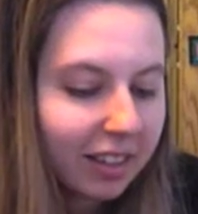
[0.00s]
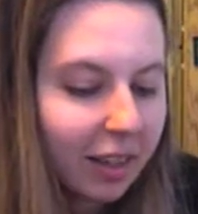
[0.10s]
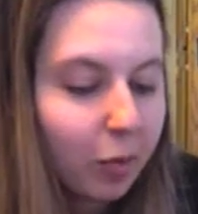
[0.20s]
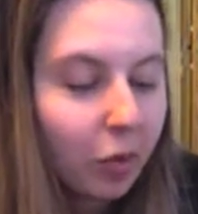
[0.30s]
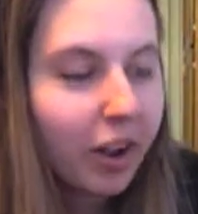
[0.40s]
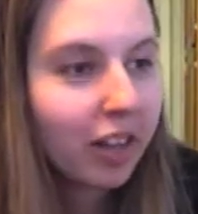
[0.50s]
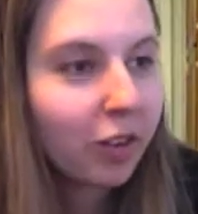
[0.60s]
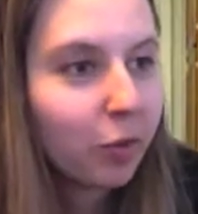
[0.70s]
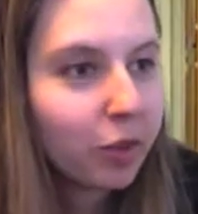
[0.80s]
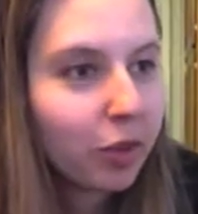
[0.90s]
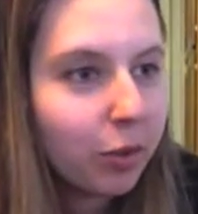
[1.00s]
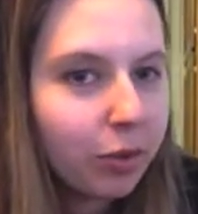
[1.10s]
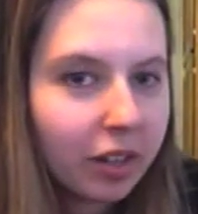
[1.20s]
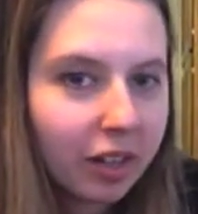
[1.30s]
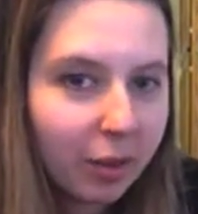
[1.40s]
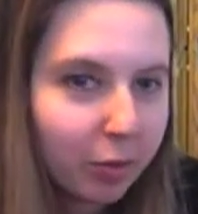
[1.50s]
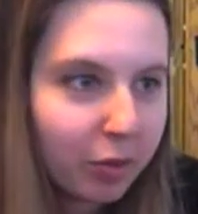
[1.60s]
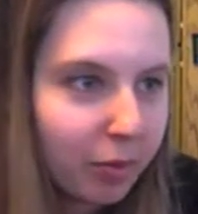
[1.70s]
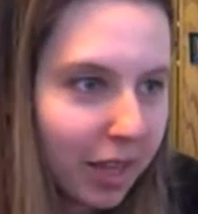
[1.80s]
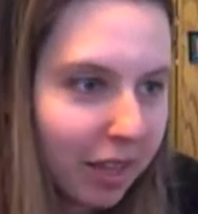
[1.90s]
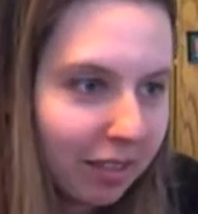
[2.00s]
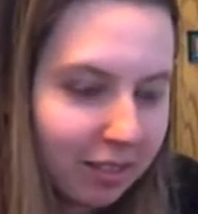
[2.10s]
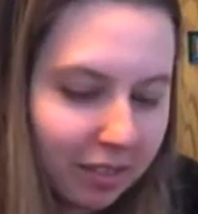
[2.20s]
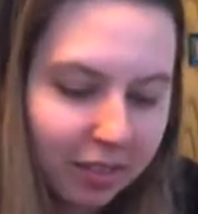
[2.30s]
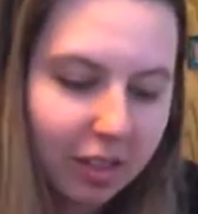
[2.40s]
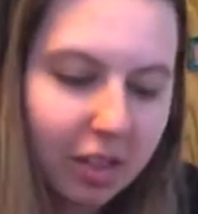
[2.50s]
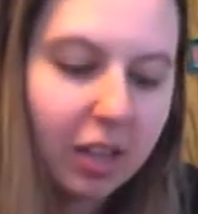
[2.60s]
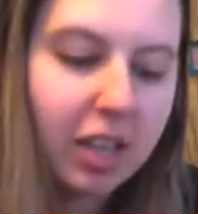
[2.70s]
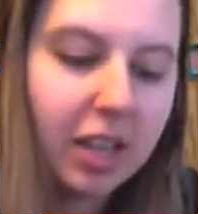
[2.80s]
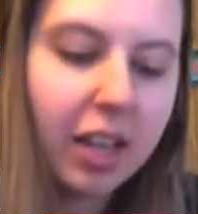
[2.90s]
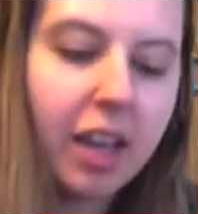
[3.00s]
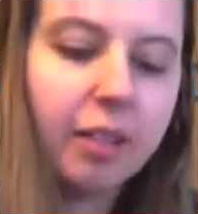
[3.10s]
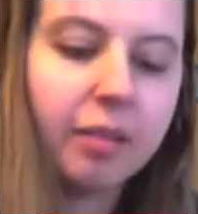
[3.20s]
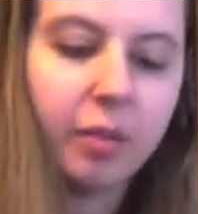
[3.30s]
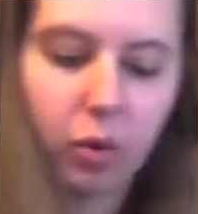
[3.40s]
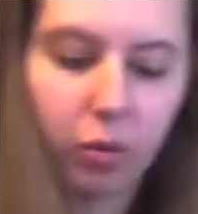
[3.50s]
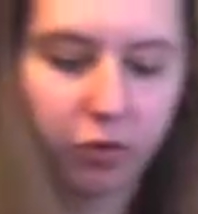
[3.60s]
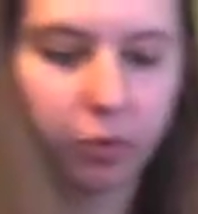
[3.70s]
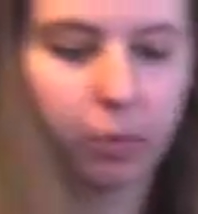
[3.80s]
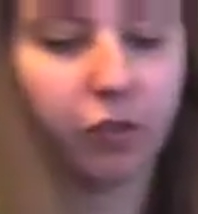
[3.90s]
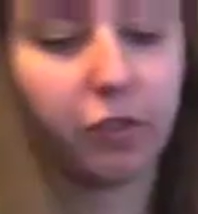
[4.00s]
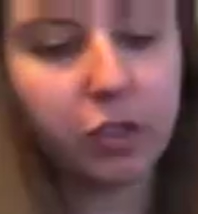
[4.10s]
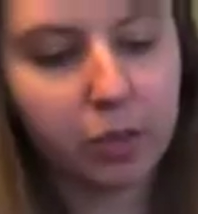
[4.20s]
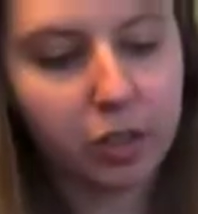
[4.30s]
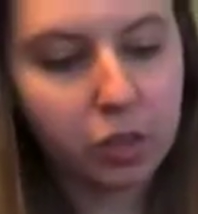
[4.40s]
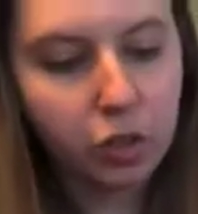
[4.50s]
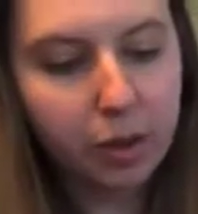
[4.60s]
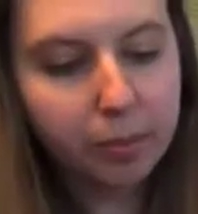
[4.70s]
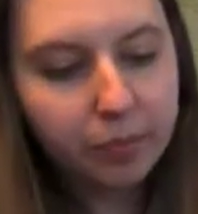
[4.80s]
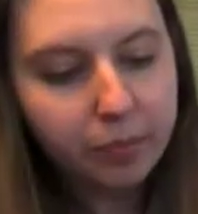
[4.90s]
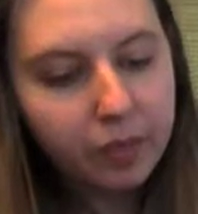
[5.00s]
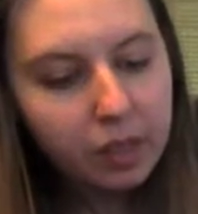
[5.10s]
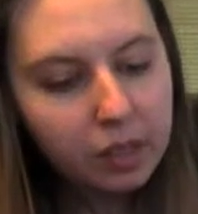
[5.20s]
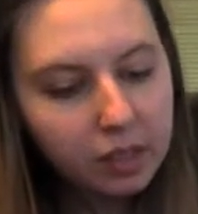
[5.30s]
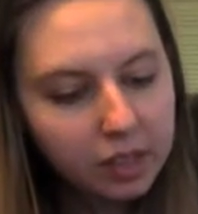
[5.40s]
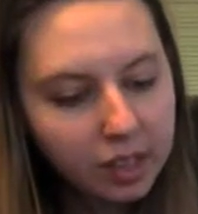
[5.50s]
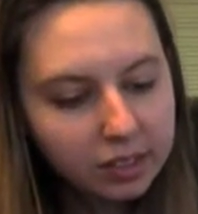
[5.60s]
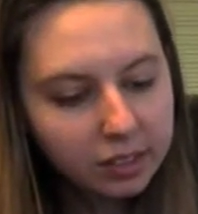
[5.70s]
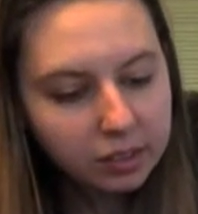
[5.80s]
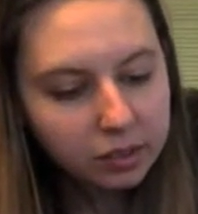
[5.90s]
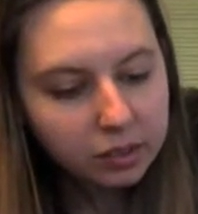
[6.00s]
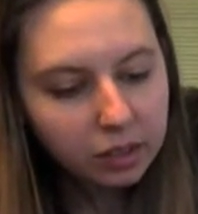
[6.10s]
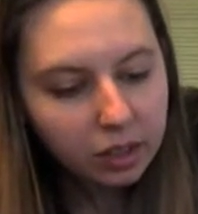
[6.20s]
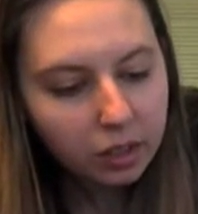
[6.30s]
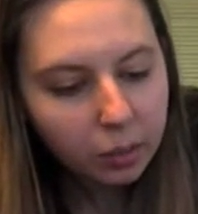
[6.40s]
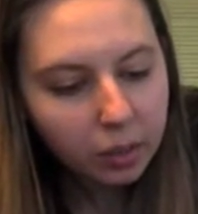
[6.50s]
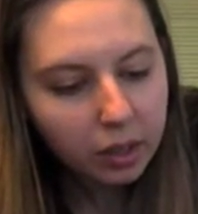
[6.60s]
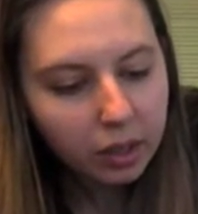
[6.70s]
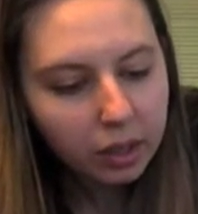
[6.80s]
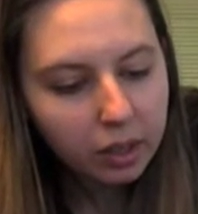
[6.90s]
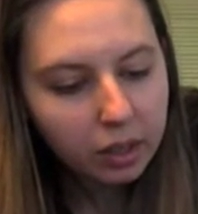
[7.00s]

I'm more accurate with you than I am with me. Heat again. Oh, well, first I'm going to trim the excess. It's not in the way.